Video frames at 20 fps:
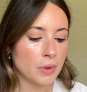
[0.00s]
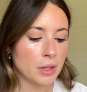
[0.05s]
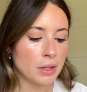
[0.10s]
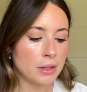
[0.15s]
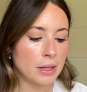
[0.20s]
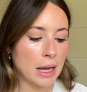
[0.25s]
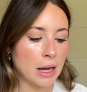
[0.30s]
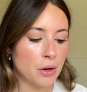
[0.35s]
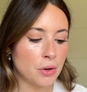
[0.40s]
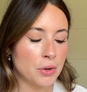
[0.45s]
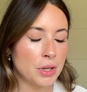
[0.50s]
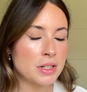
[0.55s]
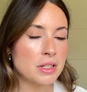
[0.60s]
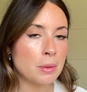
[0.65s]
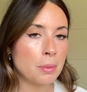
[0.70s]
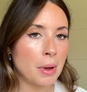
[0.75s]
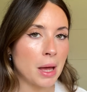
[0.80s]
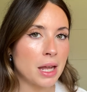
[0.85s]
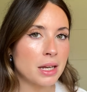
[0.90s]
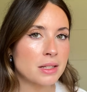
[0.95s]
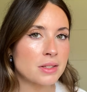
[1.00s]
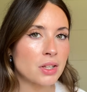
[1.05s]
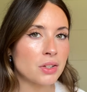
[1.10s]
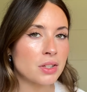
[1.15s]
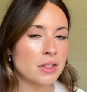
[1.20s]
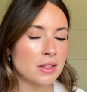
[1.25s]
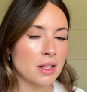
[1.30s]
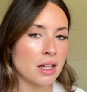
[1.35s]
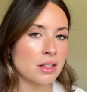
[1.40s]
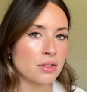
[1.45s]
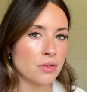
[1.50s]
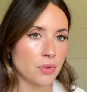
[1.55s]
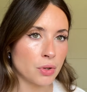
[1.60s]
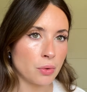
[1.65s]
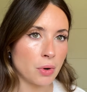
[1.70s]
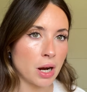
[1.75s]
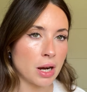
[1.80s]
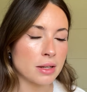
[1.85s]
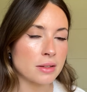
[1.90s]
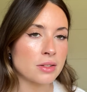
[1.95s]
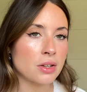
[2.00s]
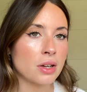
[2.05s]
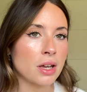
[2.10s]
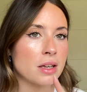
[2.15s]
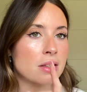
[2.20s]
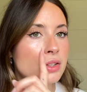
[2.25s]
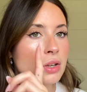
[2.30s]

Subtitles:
Now, it depends on the size of your eyes, okay?